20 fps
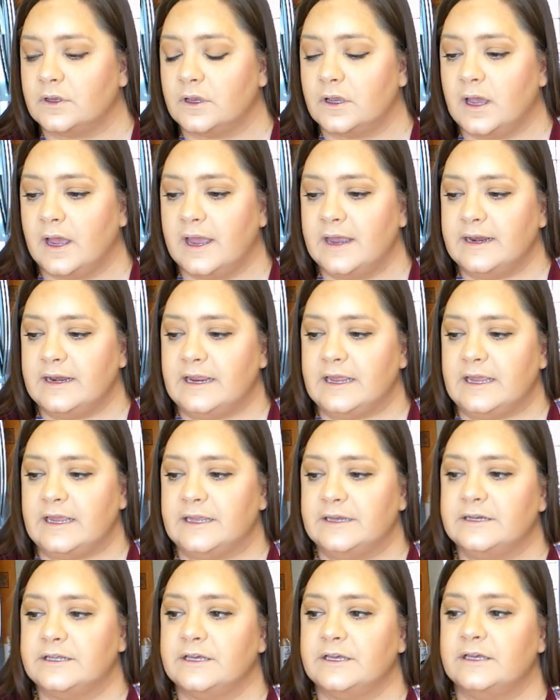I
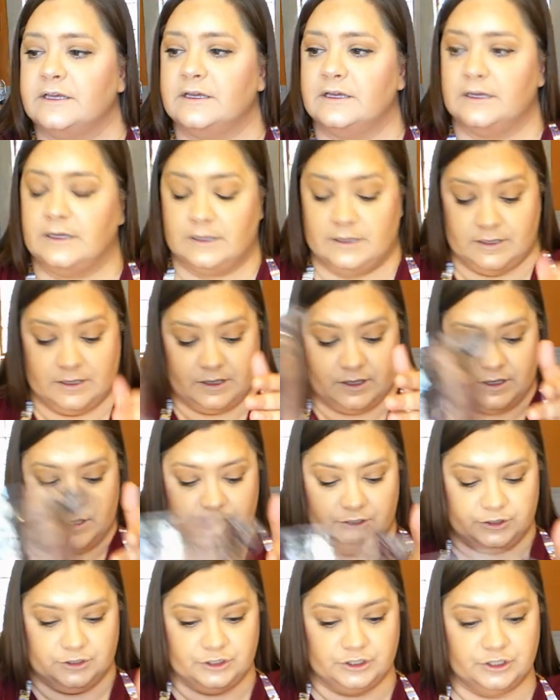need
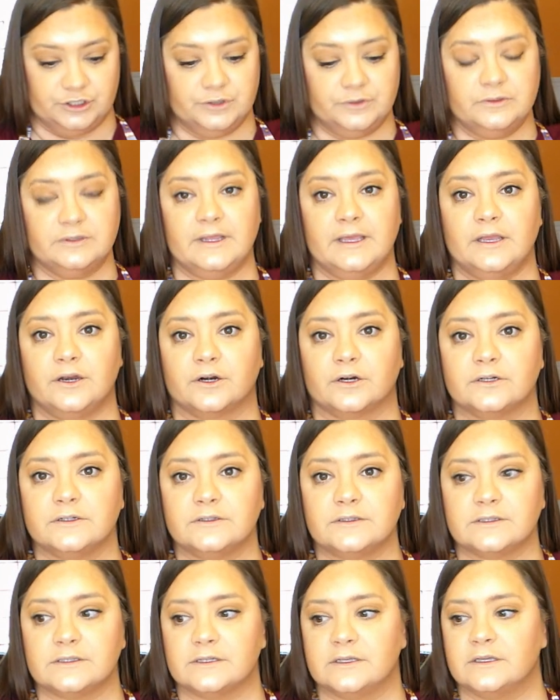2
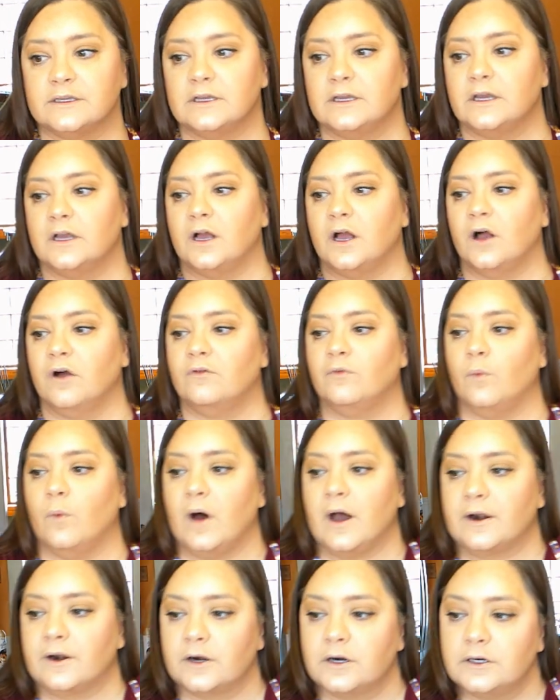liters of
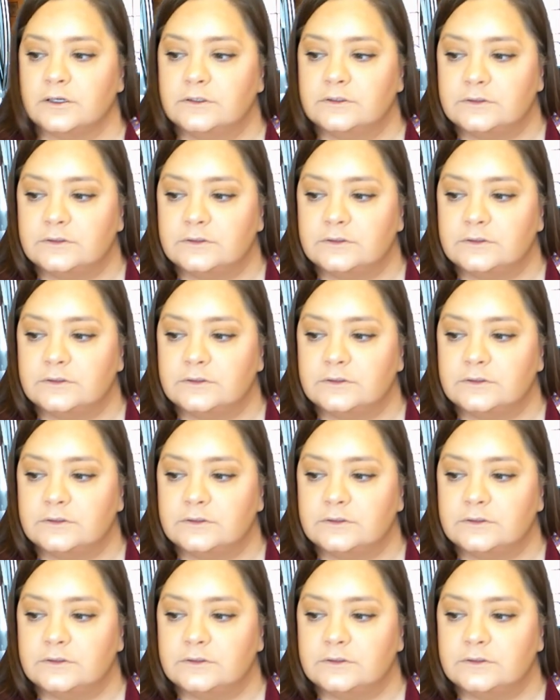water.